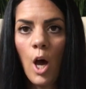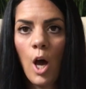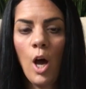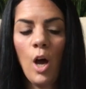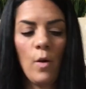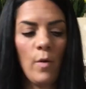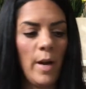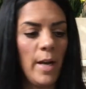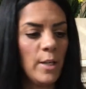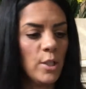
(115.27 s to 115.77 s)

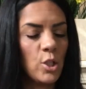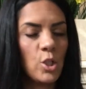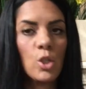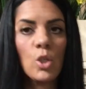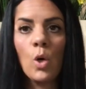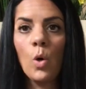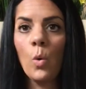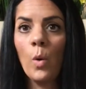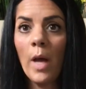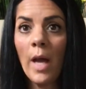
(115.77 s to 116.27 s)
All right,
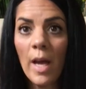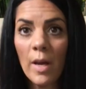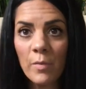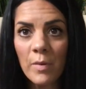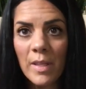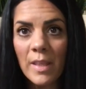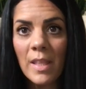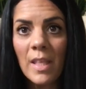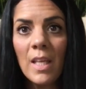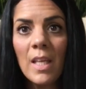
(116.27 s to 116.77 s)
so
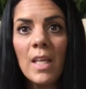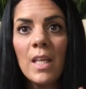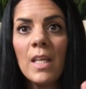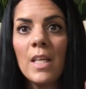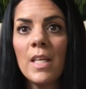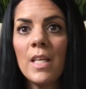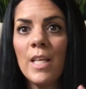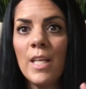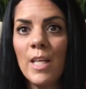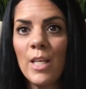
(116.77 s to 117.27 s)

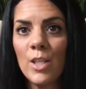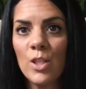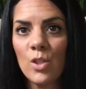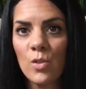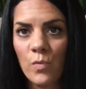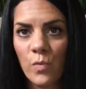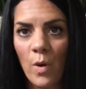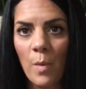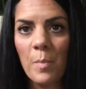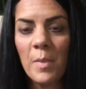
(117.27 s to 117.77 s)
everything is
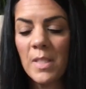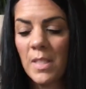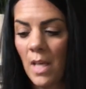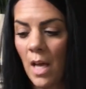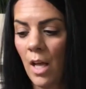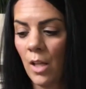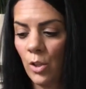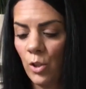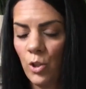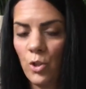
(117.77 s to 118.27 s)
from the
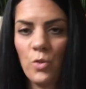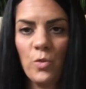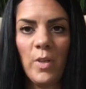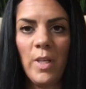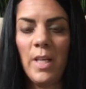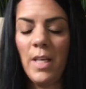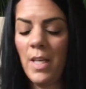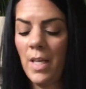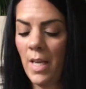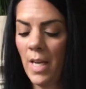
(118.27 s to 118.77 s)
Dollar
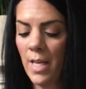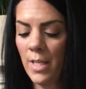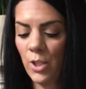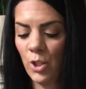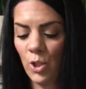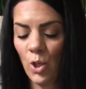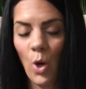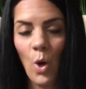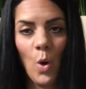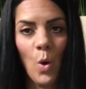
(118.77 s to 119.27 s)
Tree.
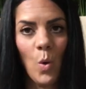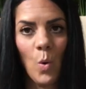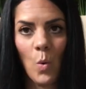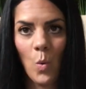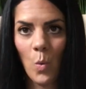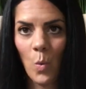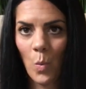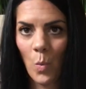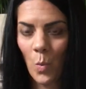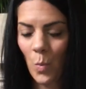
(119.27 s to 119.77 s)

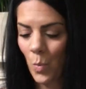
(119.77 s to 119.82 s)
So